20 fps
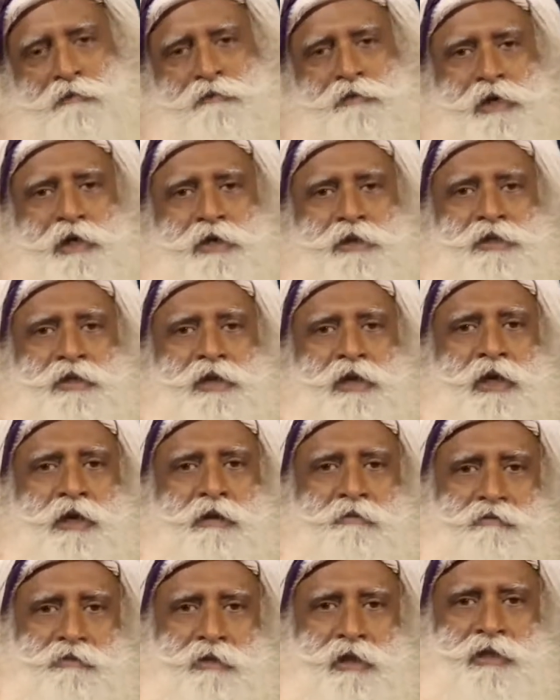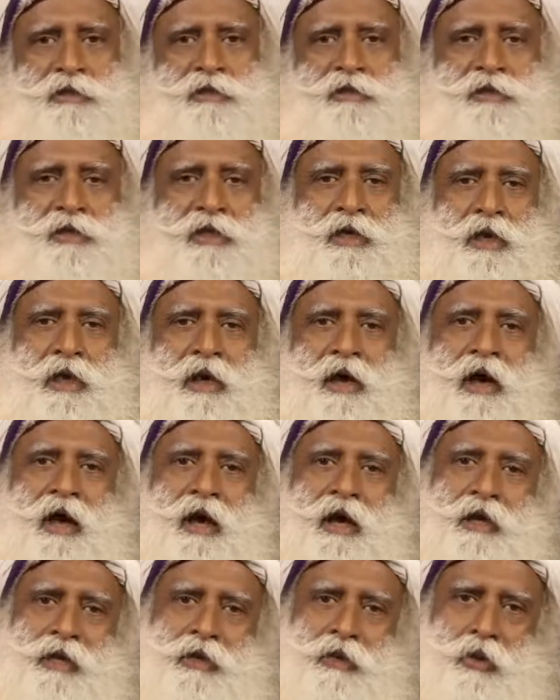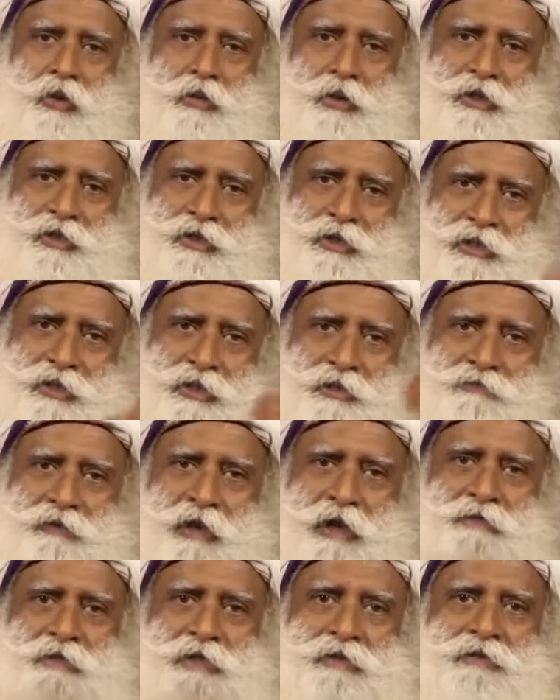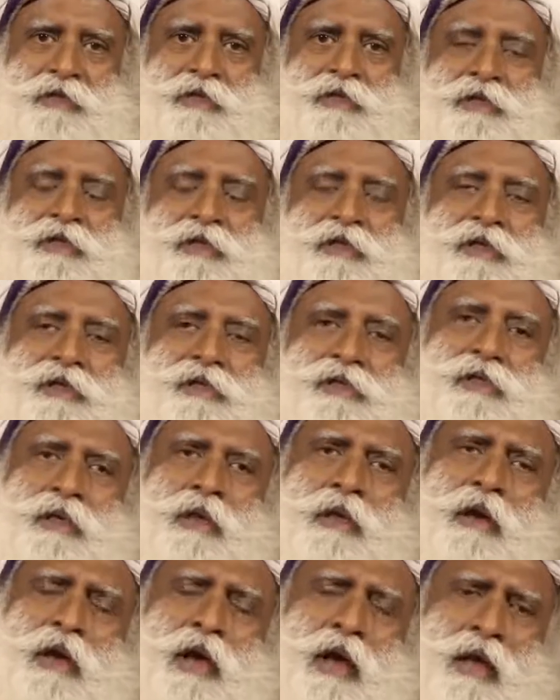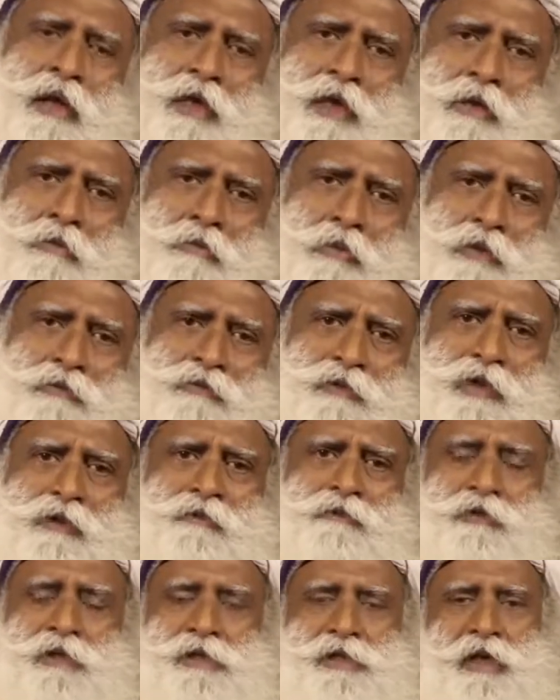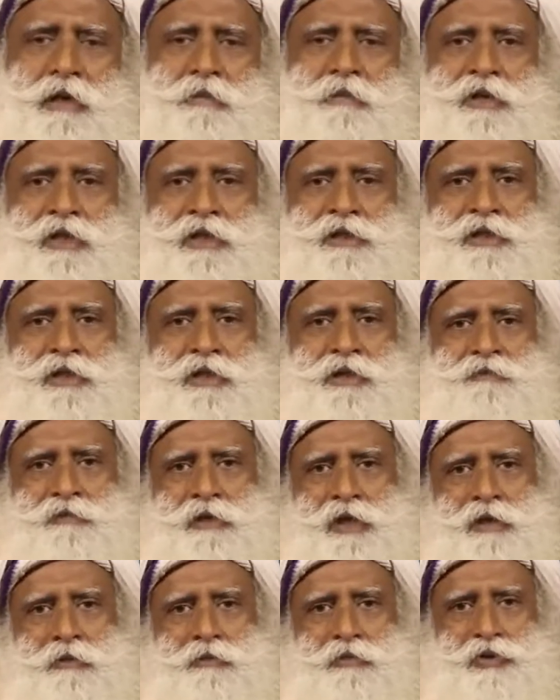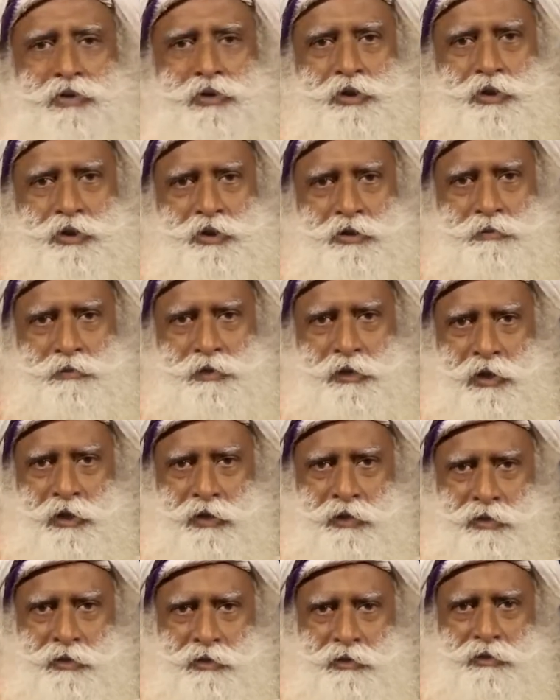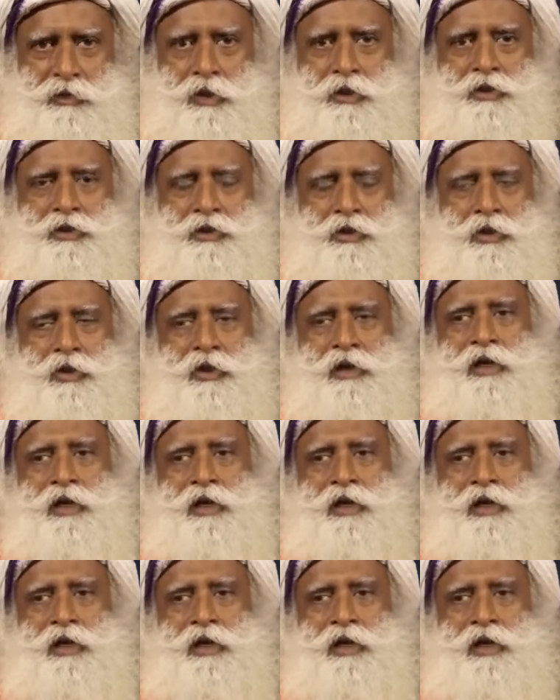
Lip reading: of age, infants, and over 65, 70 years, and in between, for some reason, if their immune systems are not strong